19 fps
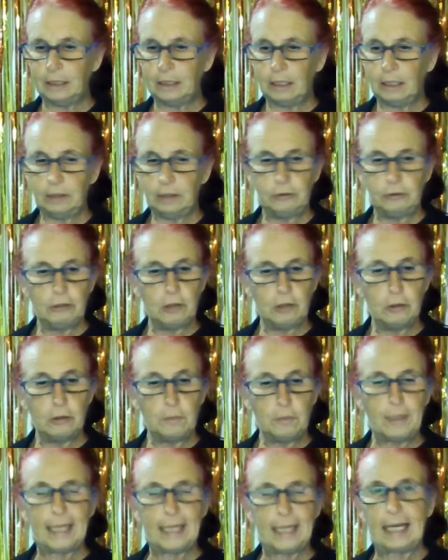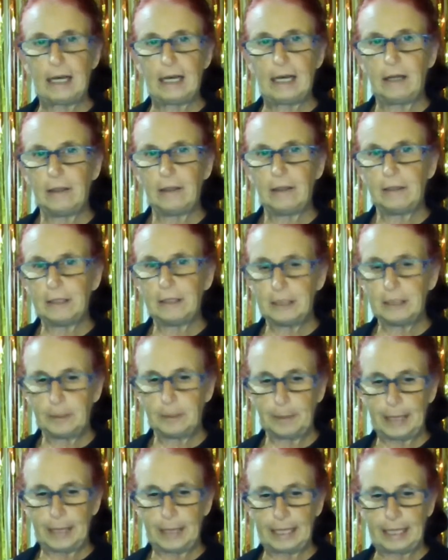no bigger than a
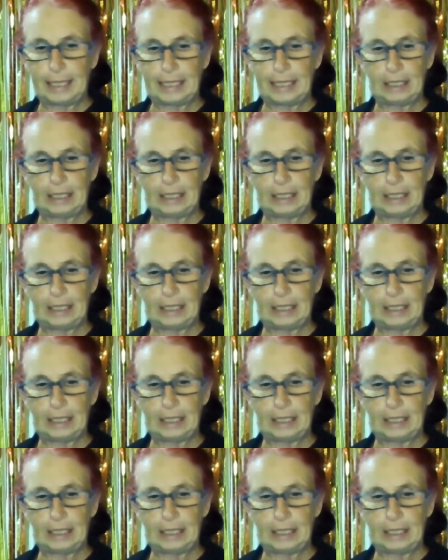pea.